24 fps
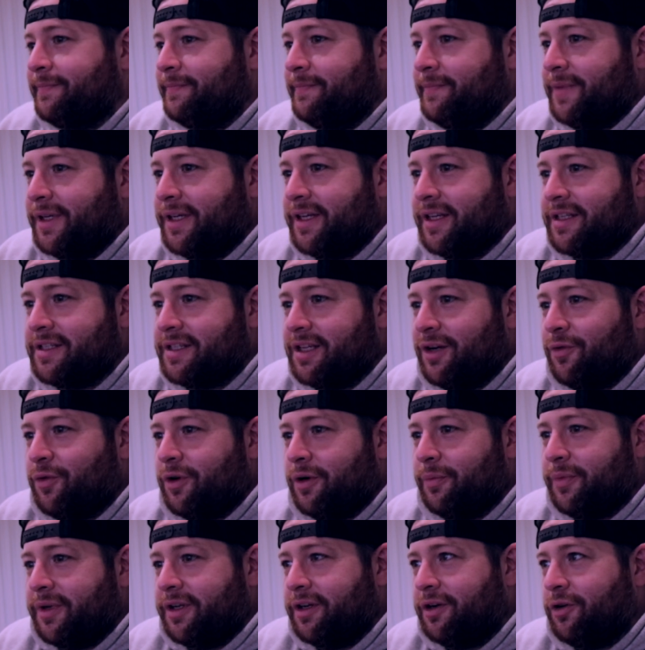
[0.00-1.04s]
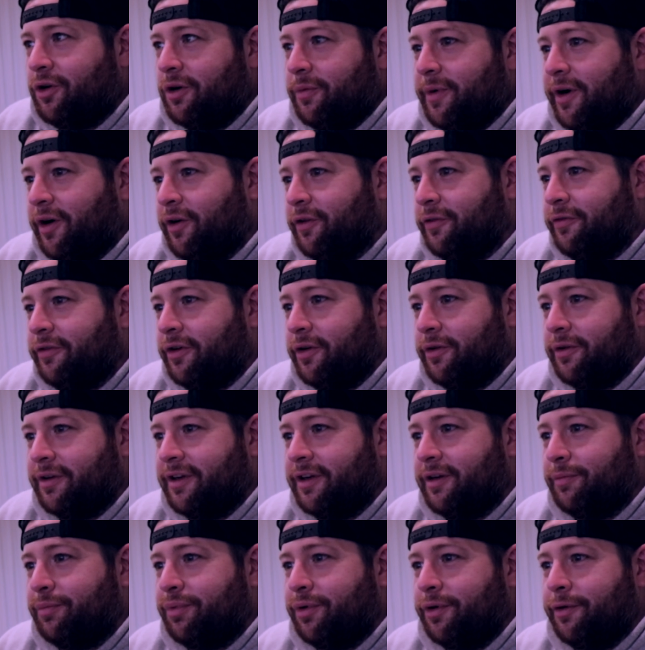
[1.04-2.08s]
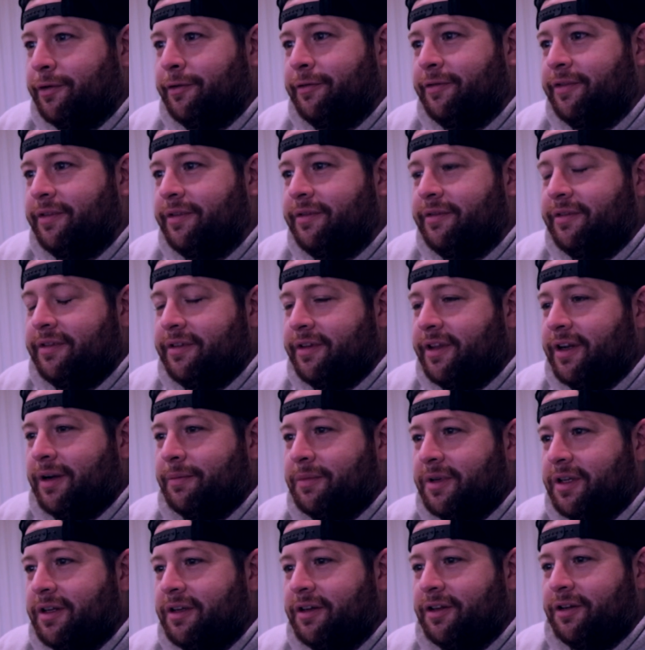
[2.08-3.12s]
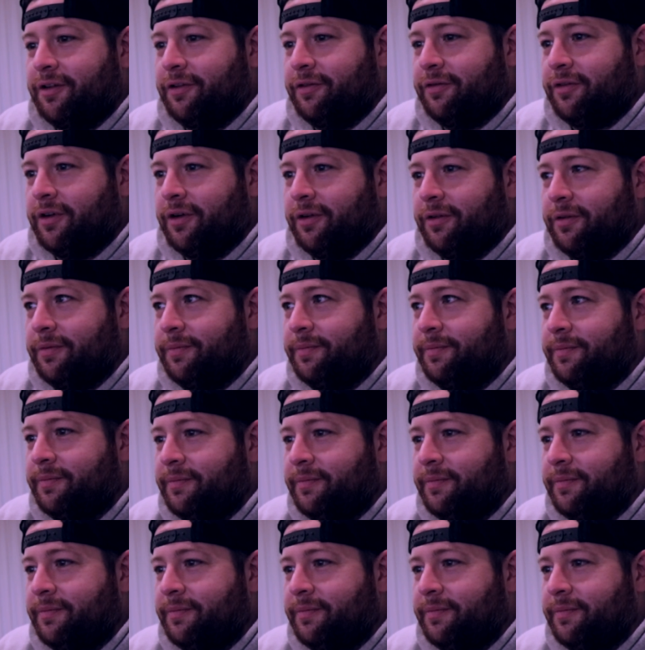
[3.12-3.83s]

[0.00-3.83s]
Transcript: because they want me to go on my old phone and approve that I'm getting a new phone.